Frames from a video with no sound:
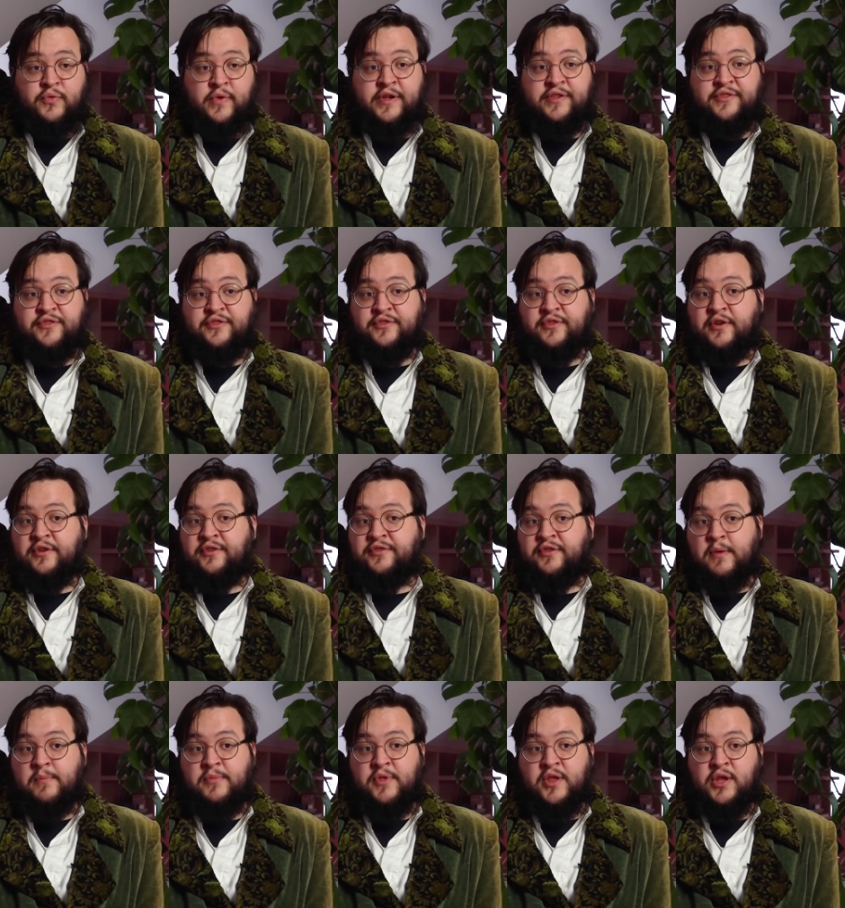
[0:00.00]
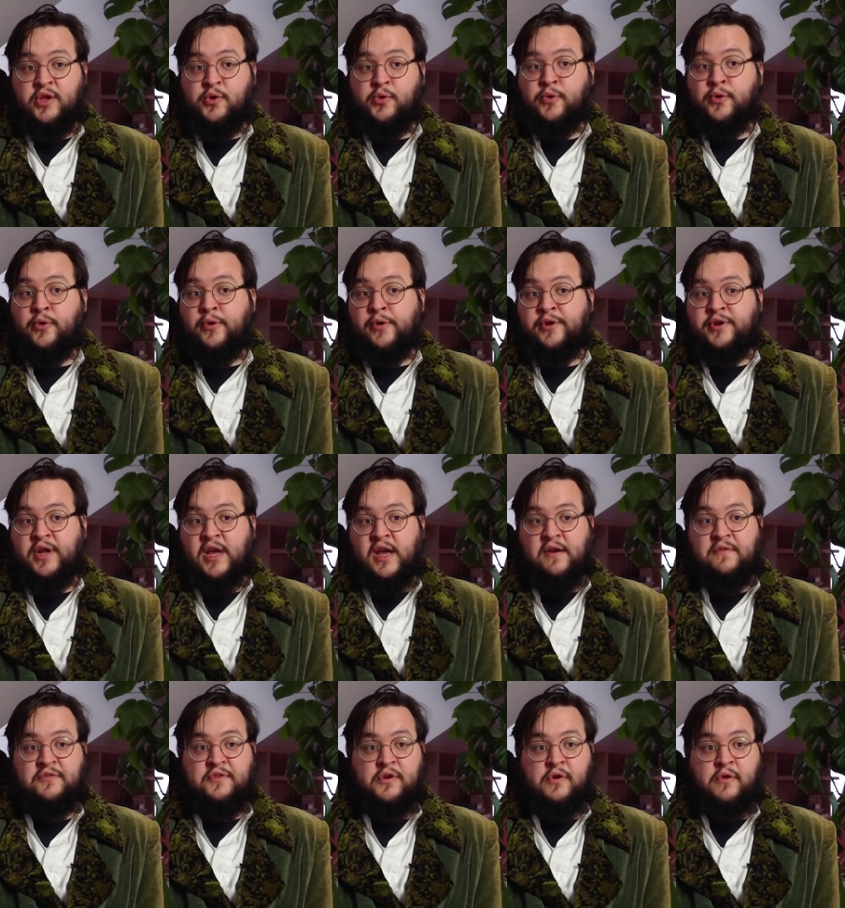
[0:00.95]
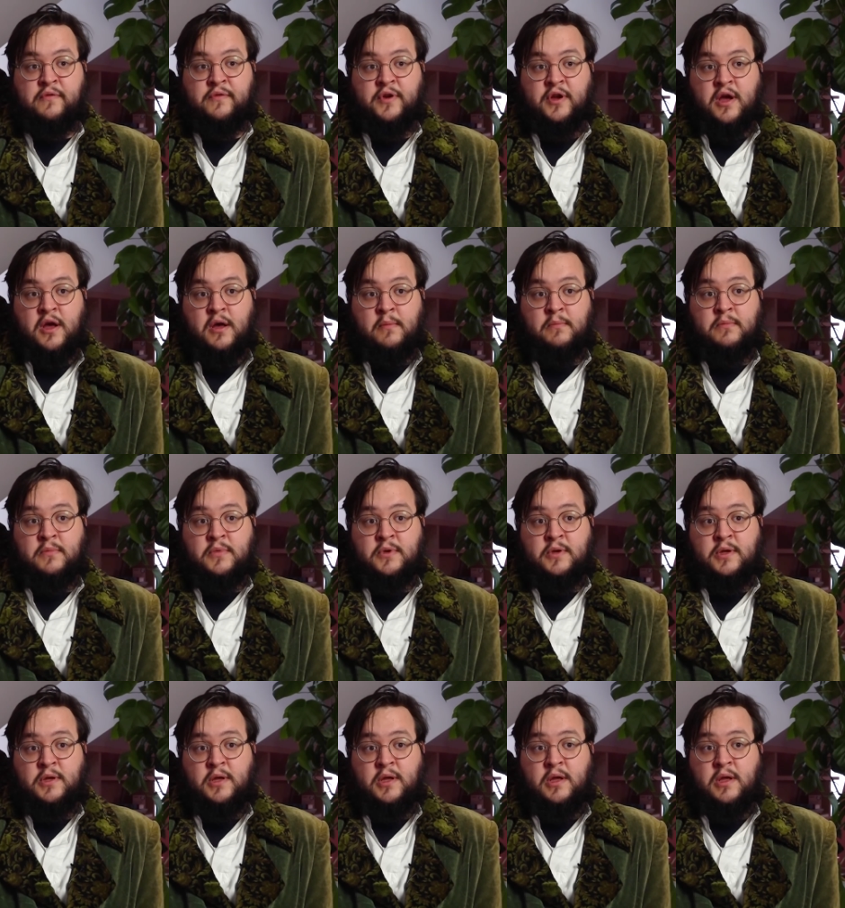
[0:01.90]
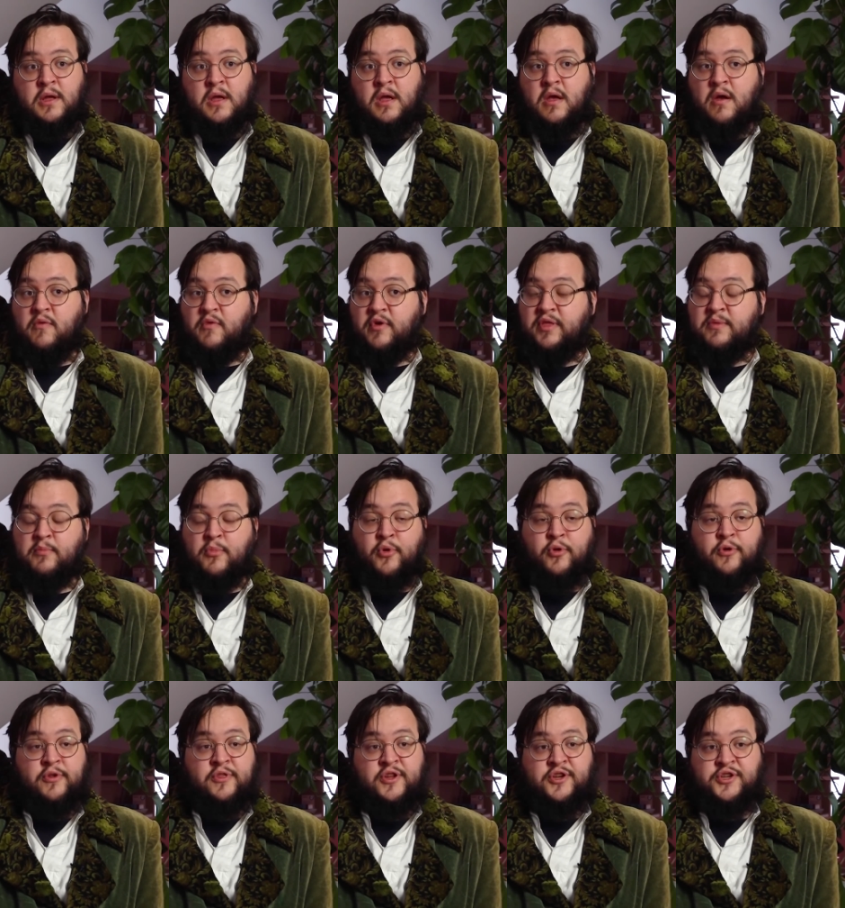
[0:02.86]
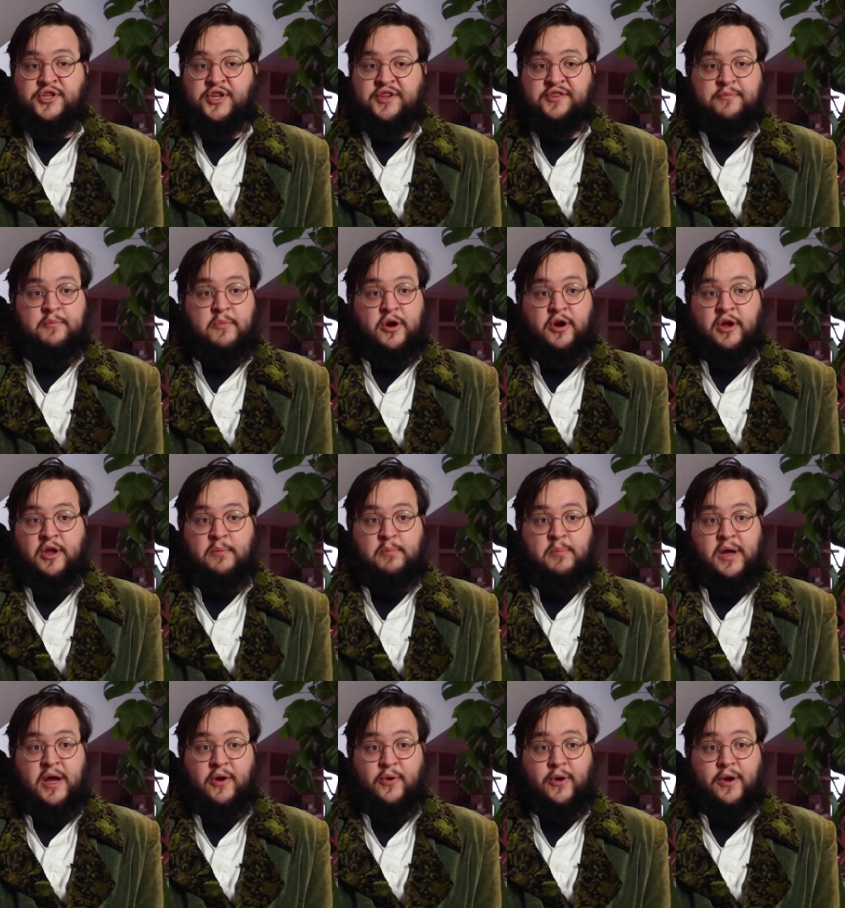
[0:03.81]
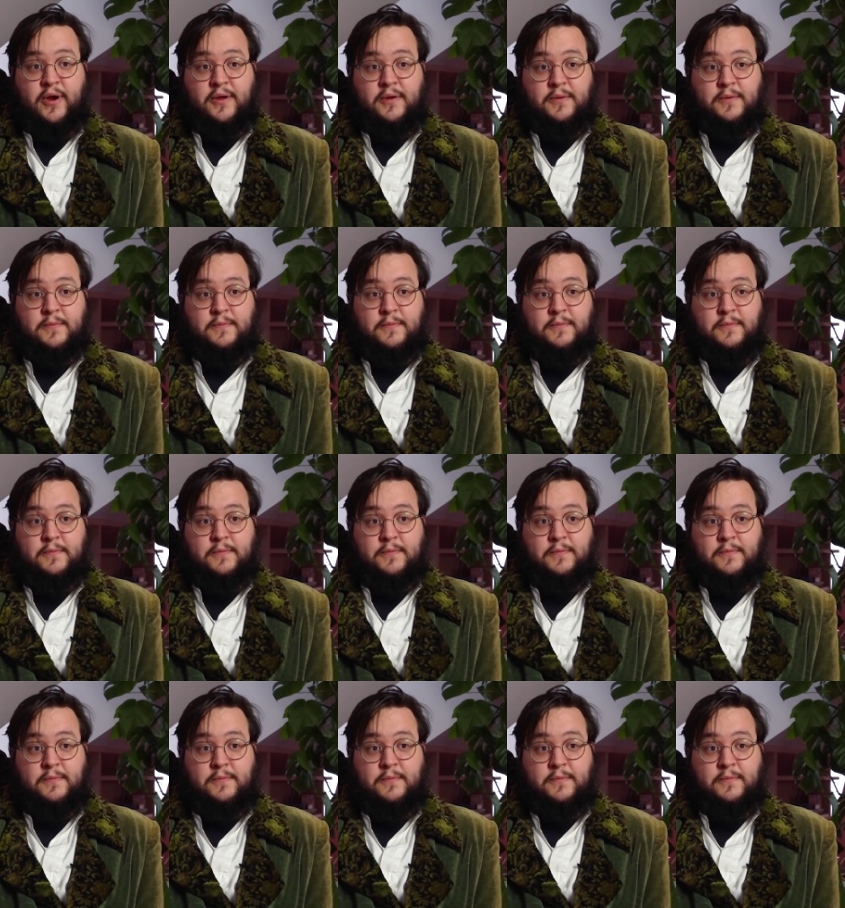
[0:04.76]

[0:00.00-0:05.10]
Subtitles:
risks are something you're going to have to overcome with more than just market power. Now,